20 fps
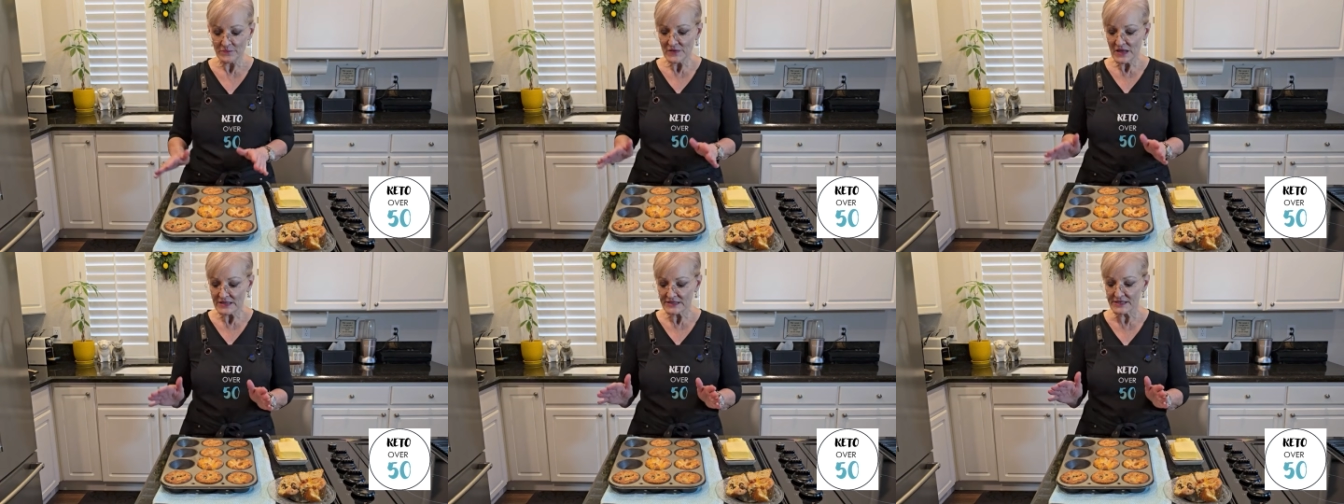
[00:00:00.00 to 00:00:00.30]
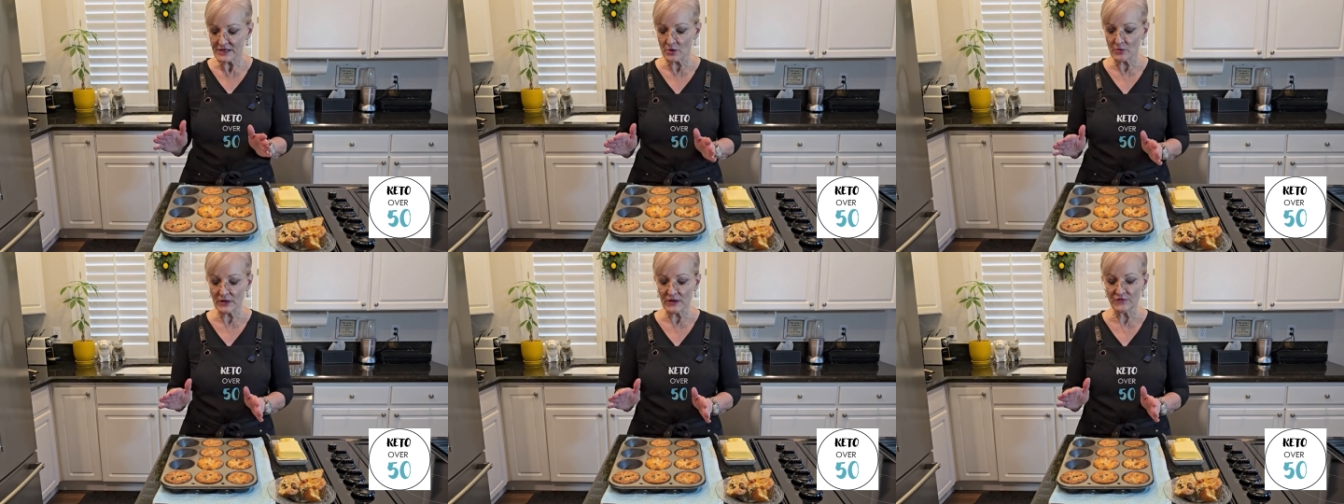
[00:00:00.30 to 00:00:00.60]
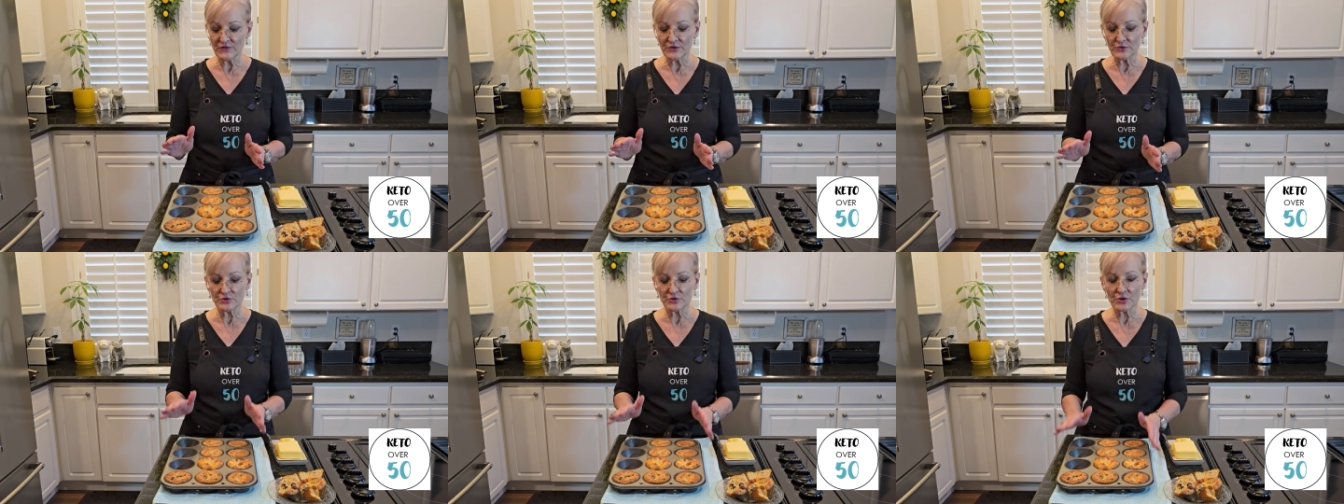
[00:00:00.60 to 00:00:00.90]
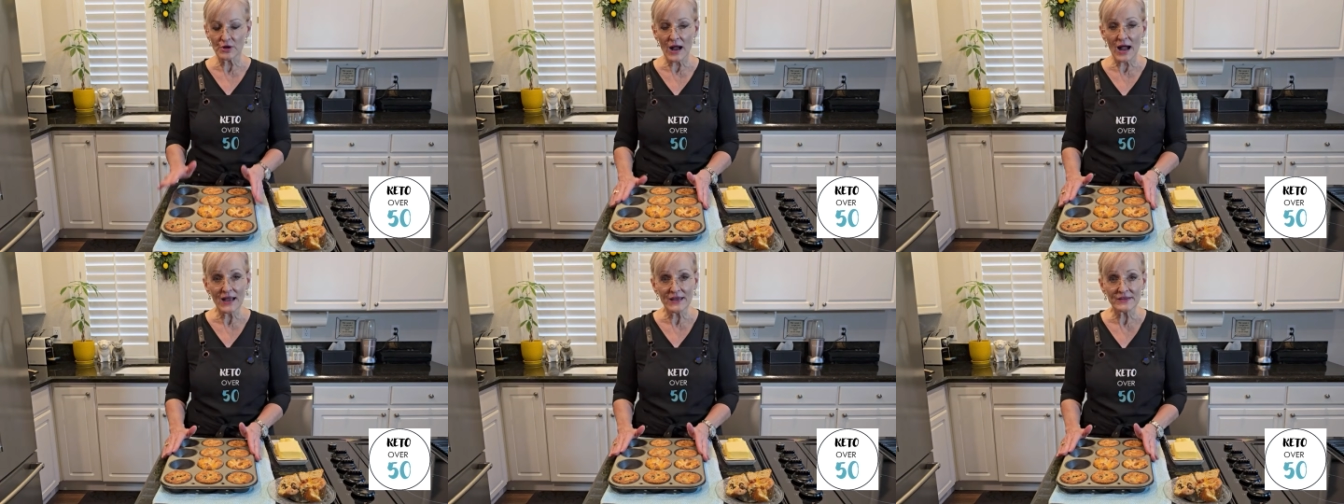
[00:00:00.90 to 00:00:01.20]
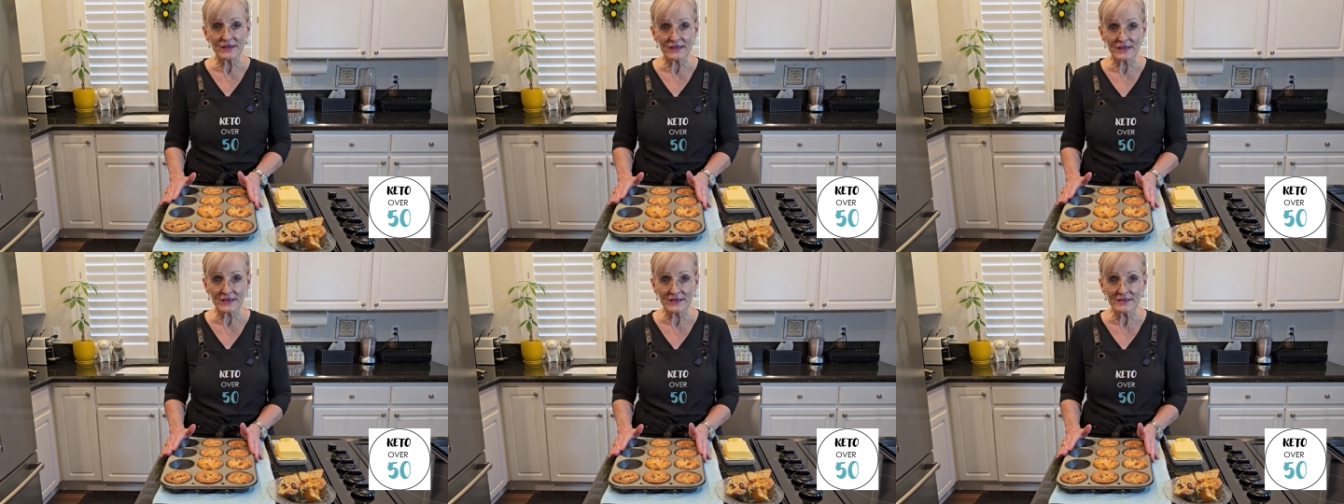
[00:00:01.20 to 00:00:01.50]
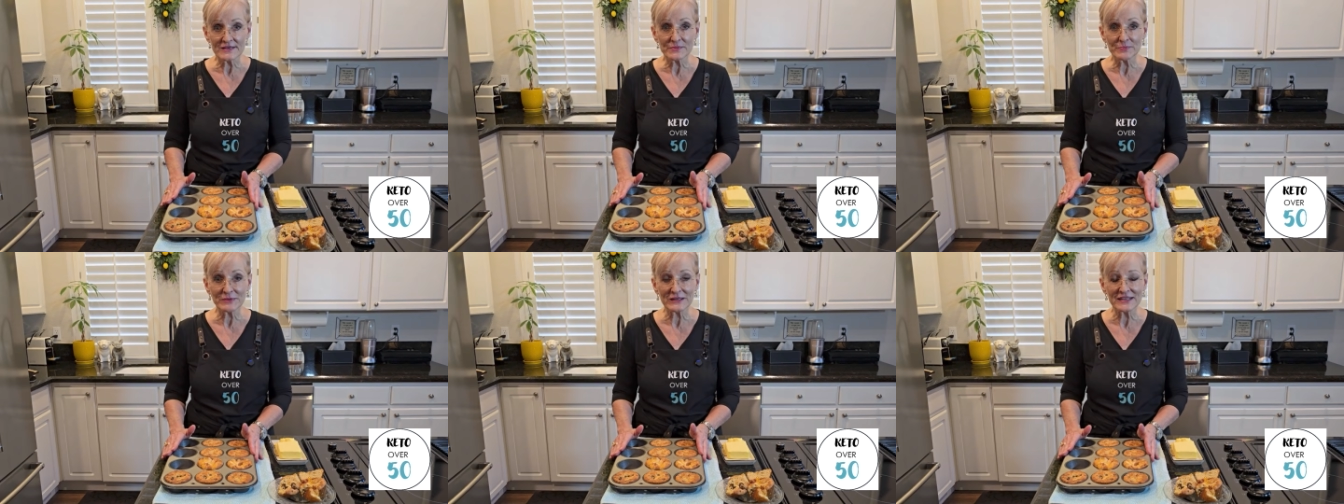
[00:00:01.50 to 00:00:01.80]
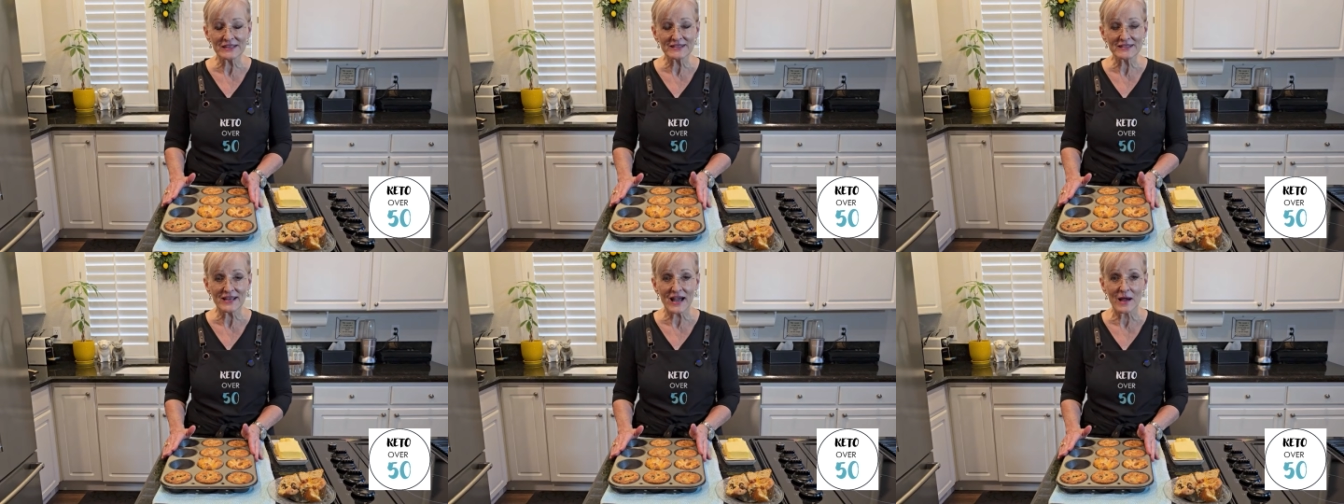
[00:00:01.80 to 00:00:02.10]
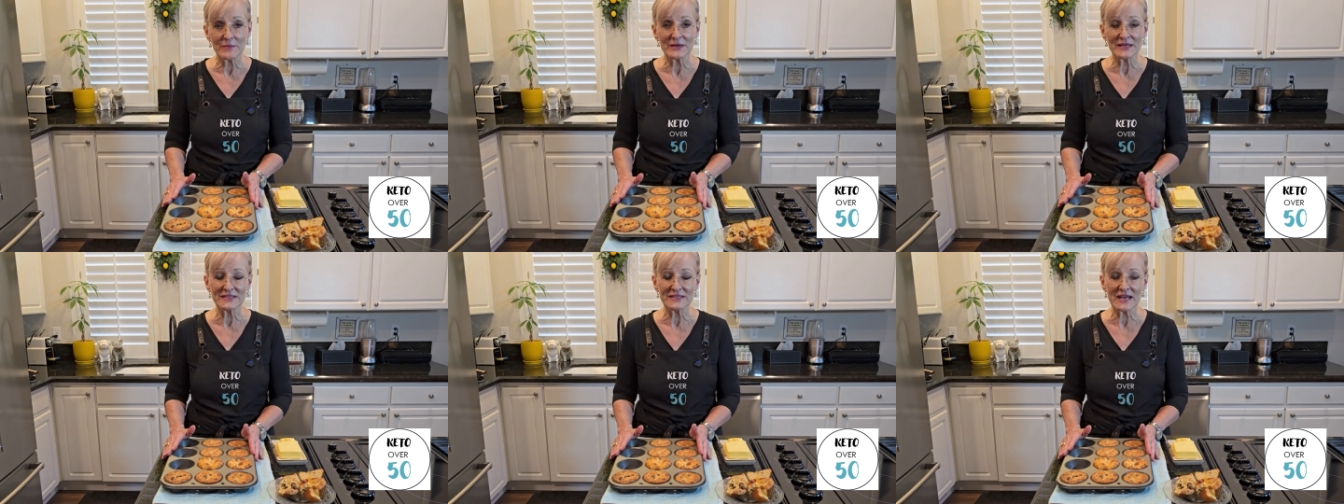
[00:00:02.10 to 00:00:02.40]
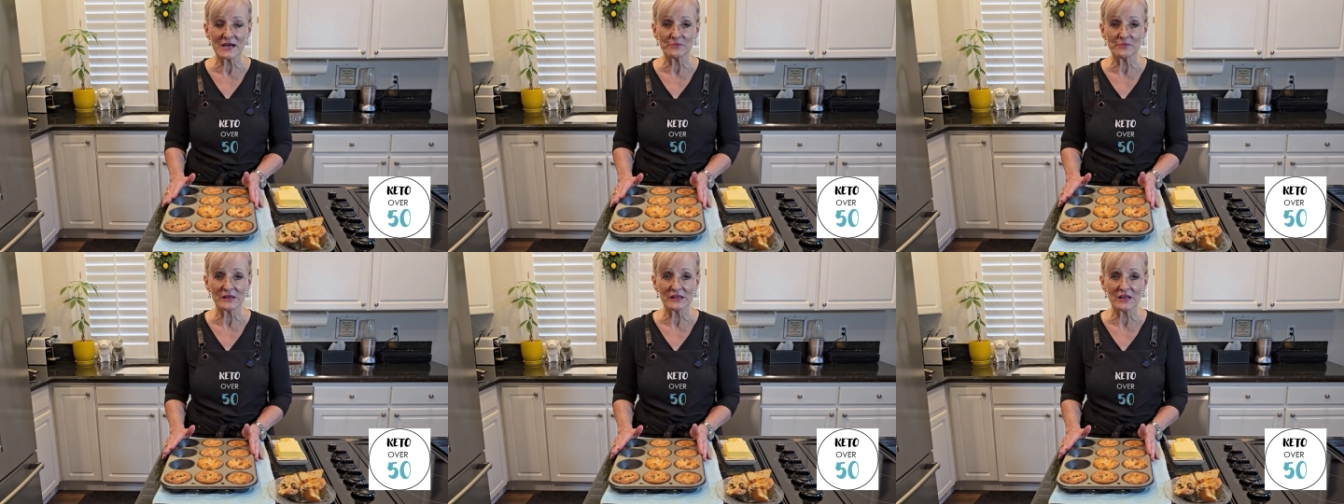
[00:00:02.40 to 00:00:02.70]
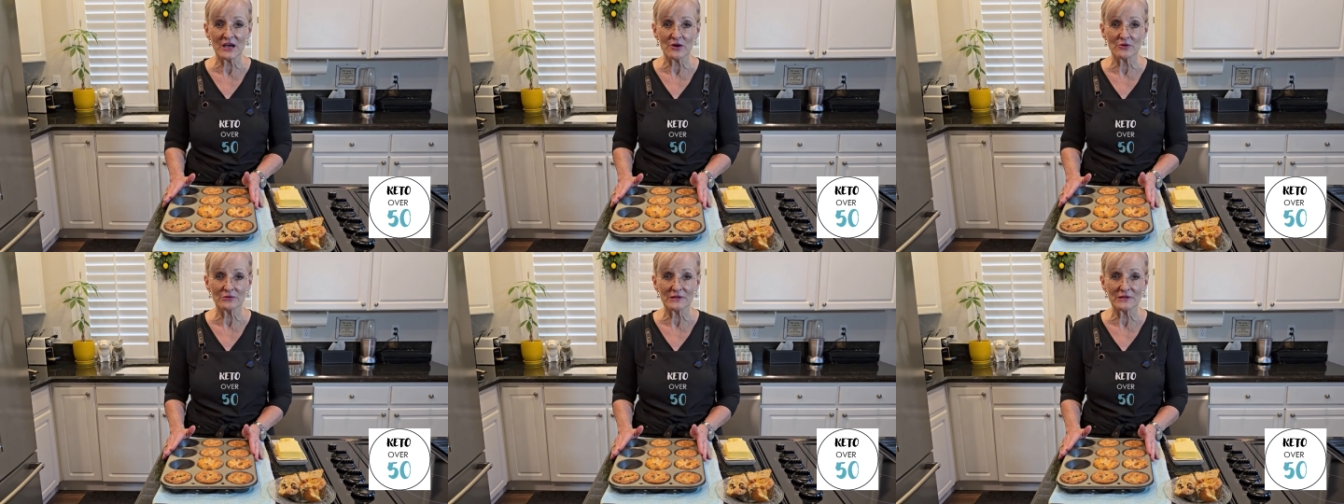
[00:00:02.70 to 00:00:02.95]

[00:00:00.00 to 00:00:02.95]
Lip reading: So if you try these, please comment down below.